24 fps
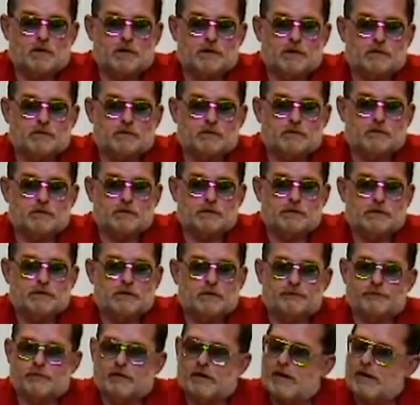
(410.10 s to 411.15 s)
And he
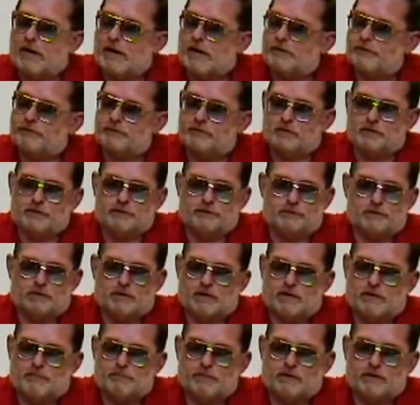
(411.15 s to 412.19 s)
does an excellent
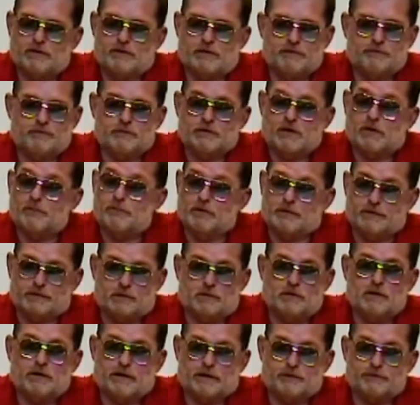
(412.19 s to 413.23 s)
job, even doubling
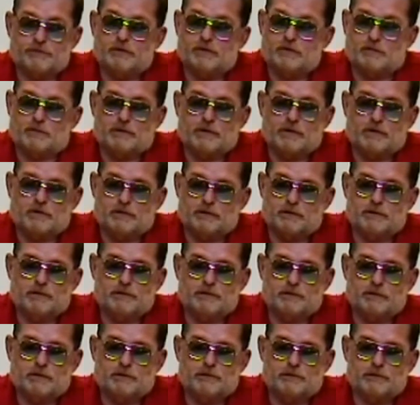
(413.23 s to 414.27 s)
as narrator in
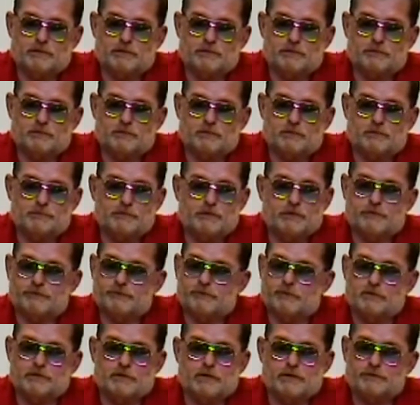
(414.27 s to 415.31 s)
this. He
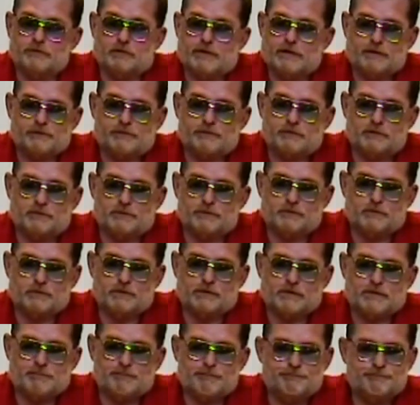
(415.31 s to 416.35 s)
still does an excellent
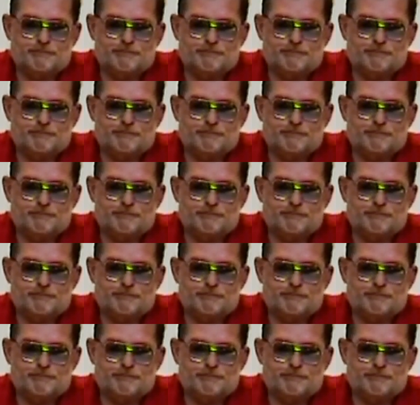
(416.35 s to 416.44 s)
job.